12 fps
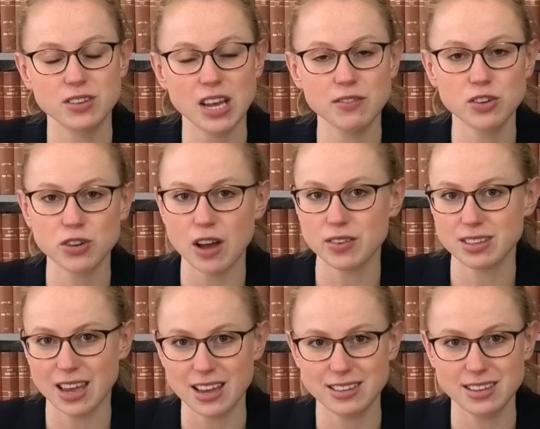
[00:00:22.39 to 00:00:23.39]
David Travers
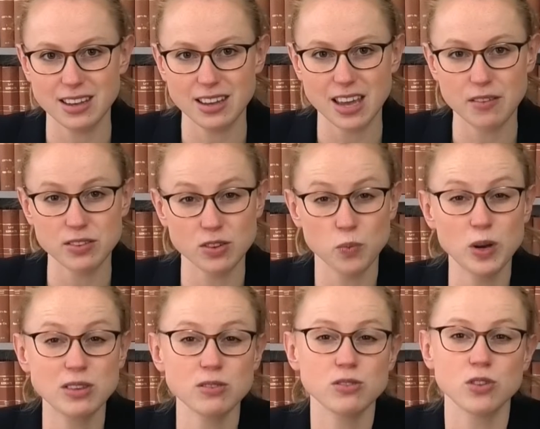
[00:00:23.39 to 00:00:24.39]
KC gave us a
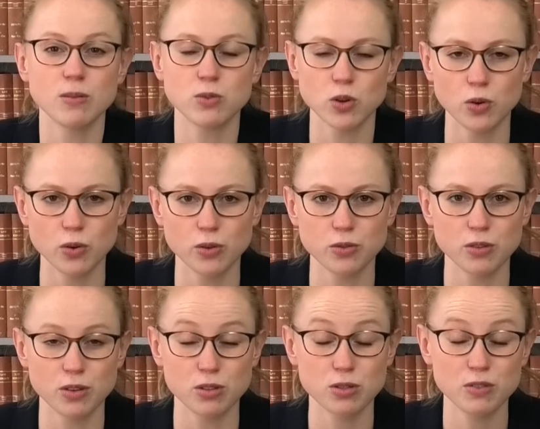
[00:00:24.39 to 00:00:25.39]
whistle-stop tour through
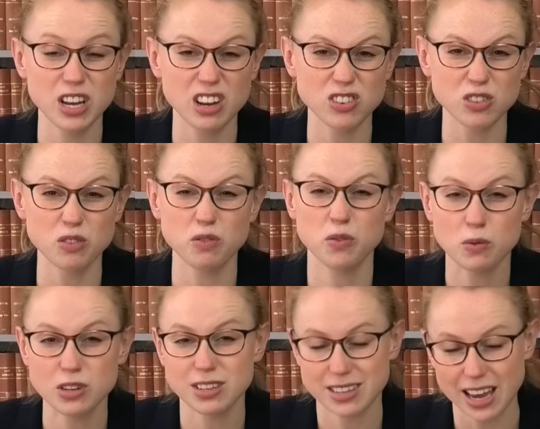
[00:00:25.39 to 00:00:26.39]
the
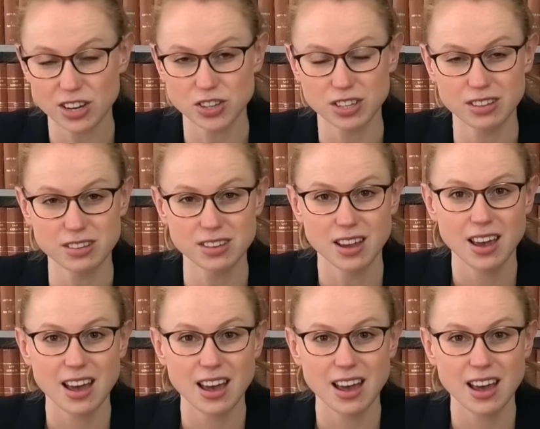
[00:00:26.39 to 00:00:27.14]
340 sections